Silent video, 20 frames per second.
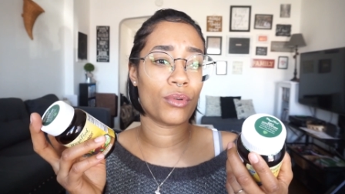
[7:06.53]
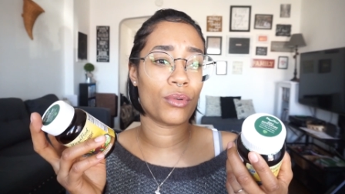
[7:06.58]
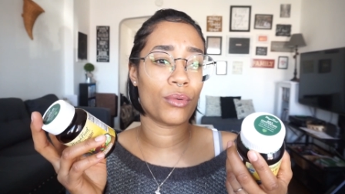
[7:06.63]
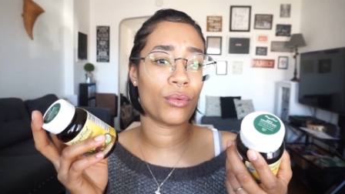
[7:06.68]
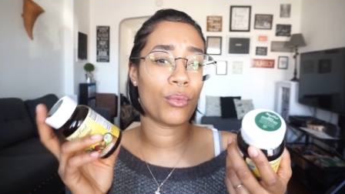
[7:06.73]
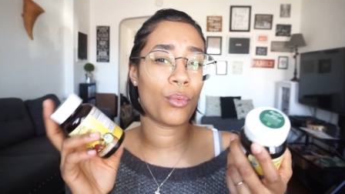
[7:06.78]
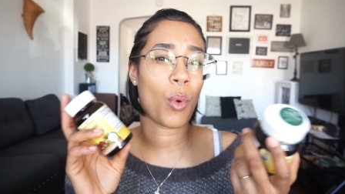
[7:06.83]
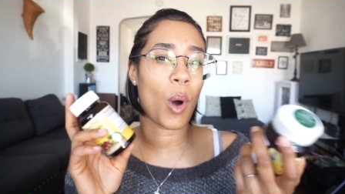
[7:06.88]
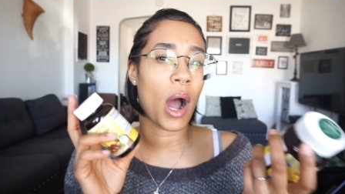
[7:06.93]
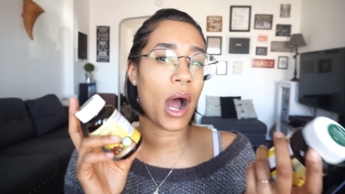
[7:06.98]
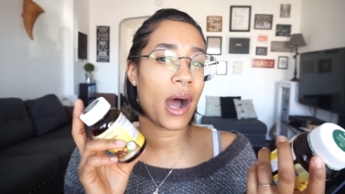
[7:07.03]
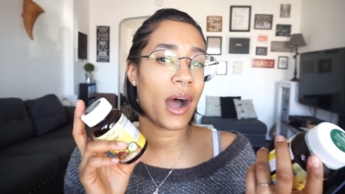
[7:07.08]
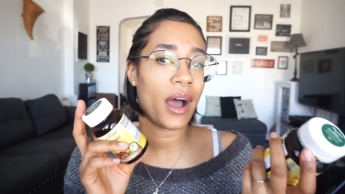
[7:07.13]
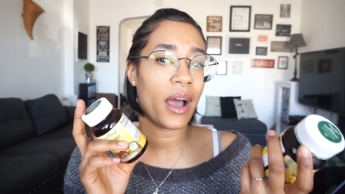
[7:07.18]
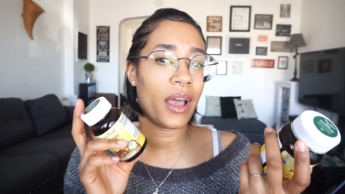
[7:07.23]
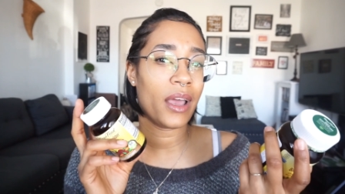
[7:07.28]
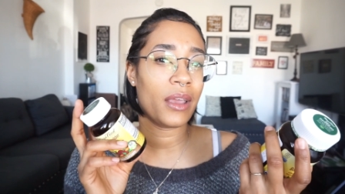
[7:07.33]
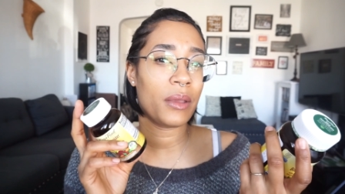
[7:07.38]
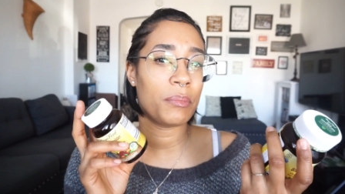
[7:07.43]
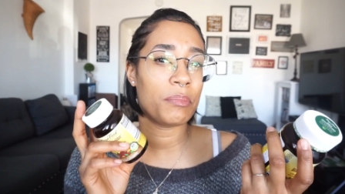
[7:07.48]

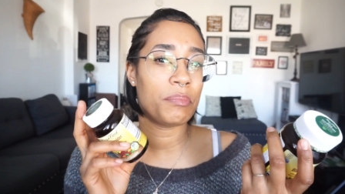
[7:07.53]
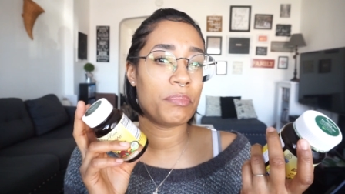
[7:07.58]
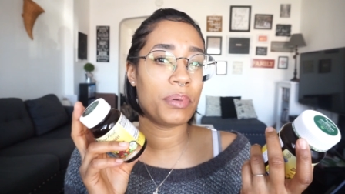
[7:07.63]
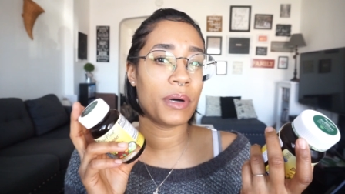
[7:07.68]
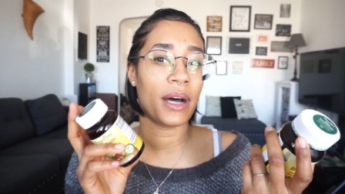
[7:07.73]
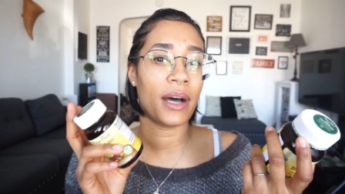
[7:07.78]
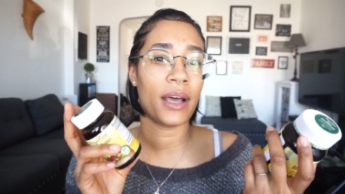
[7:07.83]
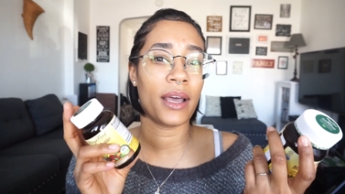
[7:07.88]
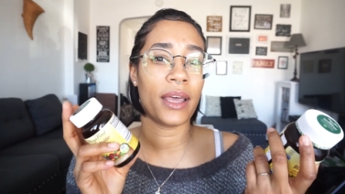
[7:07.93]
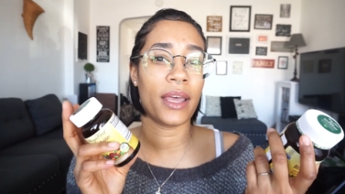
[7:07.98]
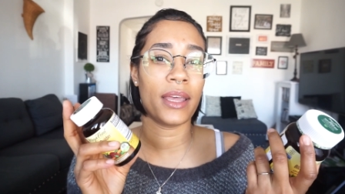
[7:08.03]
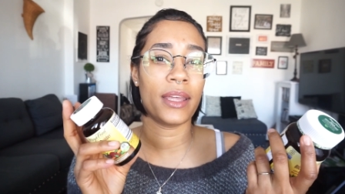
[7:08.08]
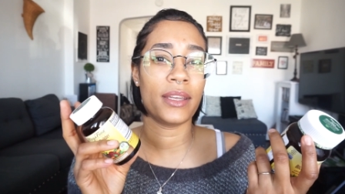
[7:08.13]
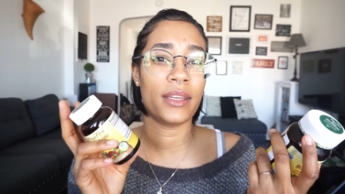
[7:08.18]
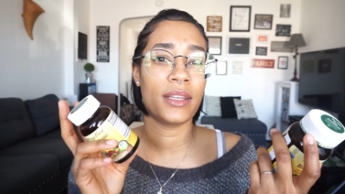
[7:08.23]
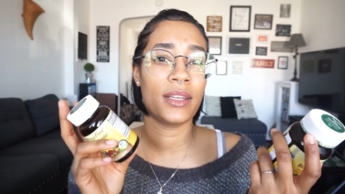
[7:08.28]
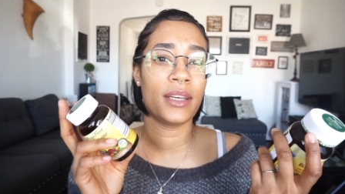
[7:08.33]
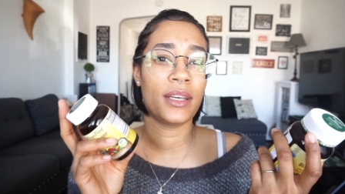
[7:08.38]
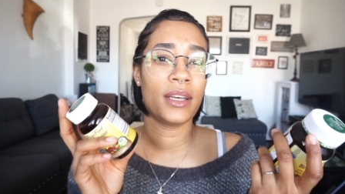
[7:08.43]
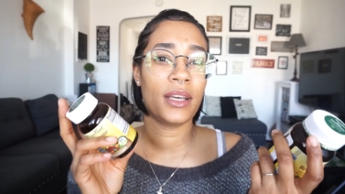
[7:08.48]
why, but
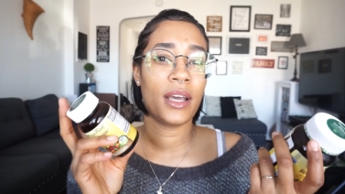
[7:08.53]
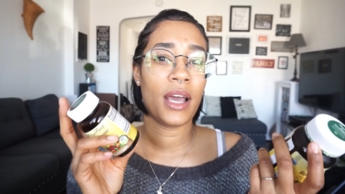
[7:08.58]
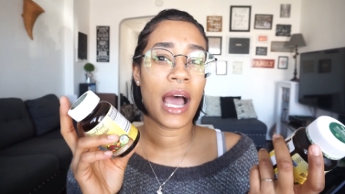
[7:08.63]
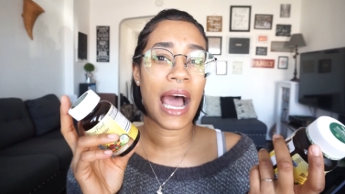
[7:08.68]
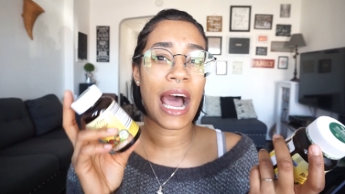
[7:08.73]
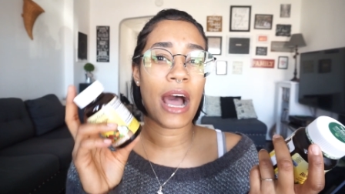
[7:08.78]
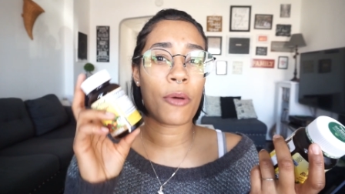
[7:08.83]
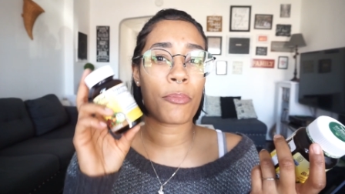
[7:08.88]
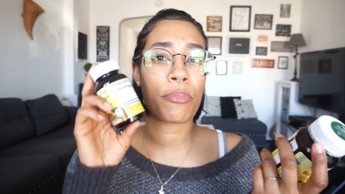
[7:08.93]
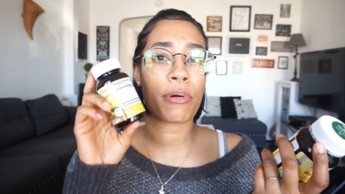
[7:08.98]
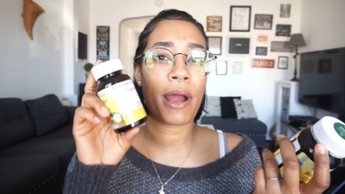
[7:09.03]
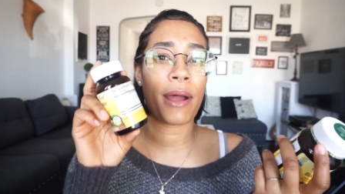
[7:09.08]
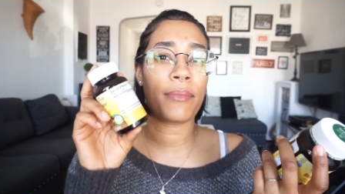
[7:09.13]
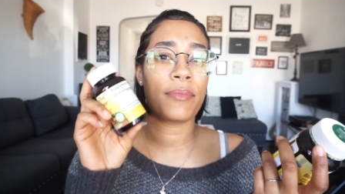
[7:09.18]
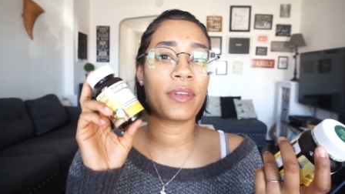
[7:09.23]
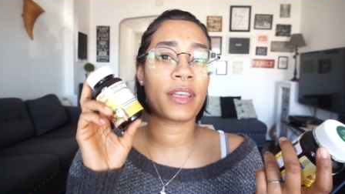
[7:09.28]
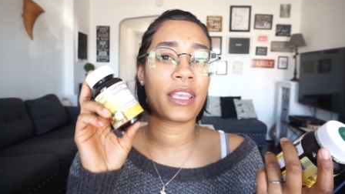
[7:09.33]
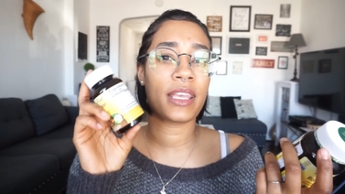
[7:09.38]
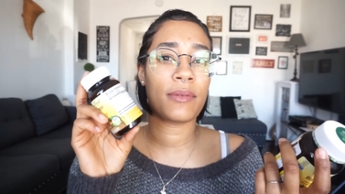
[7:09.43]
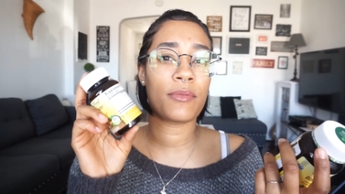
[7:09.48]
I'll
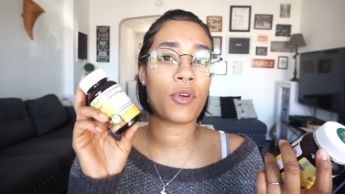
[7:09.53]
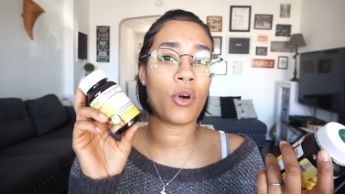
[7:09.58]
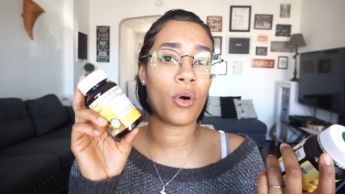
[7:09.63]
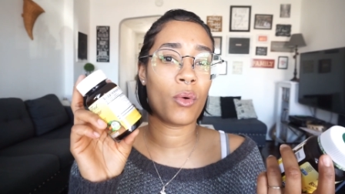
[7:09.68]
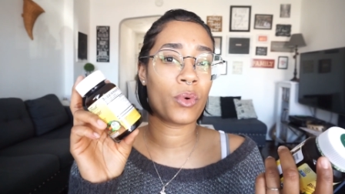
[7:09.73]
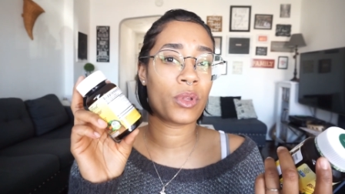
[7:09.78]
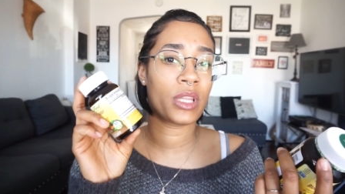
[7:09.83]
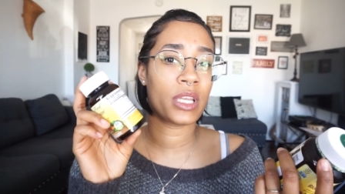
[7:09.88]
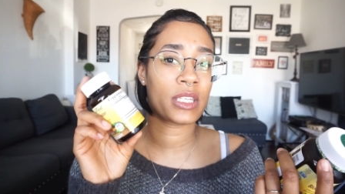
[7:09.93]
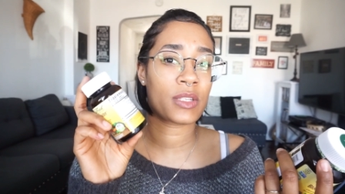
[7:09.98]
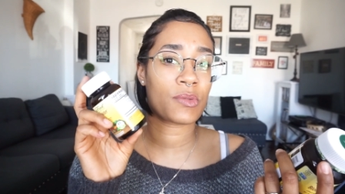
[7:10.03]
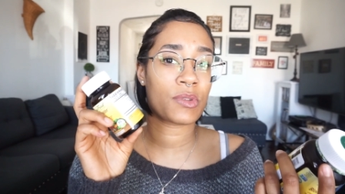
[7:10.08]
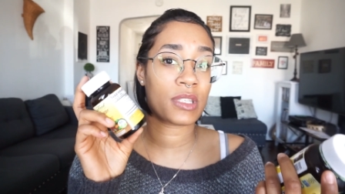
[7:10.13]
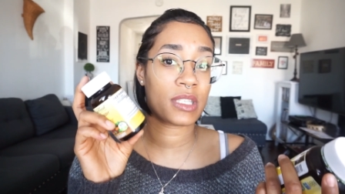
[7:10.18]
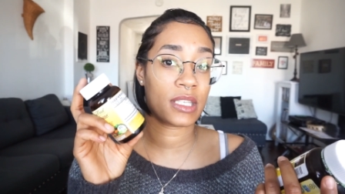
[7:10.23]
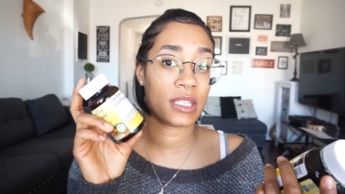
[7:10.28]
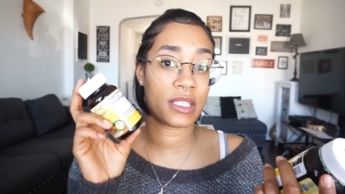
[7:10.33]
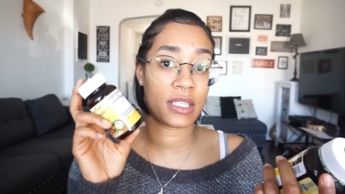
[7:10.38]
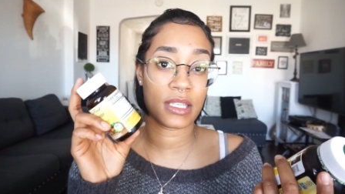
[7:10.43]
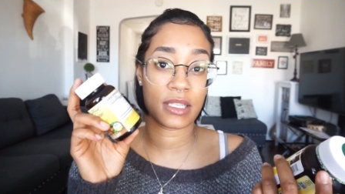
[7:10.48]
probably keep going with this one
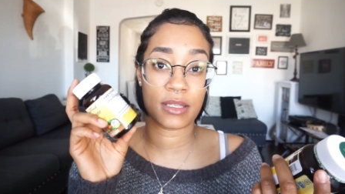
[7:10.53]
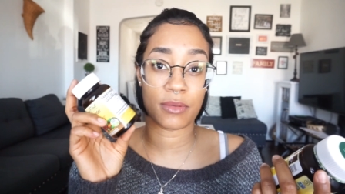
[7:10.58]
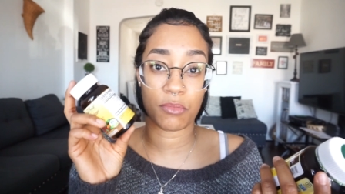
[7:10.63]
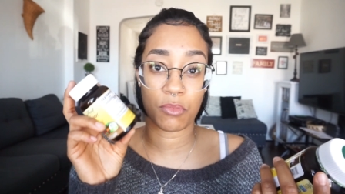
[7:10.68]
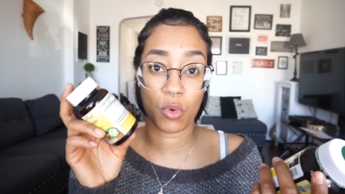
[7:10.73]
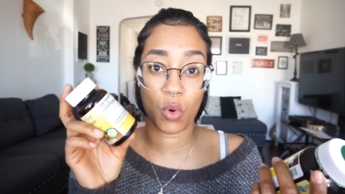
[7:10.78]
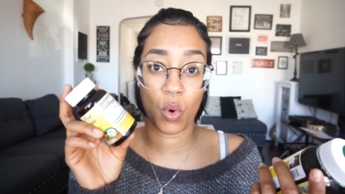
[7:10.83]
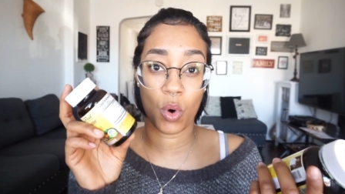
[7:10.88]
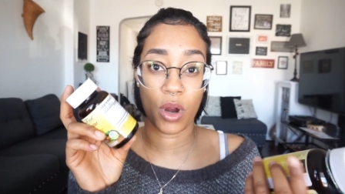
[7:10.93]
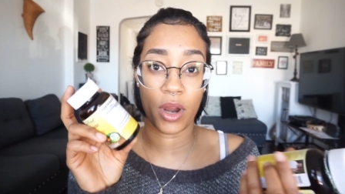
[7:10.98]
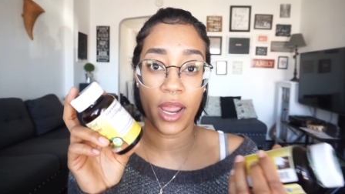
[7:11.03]
since it's more.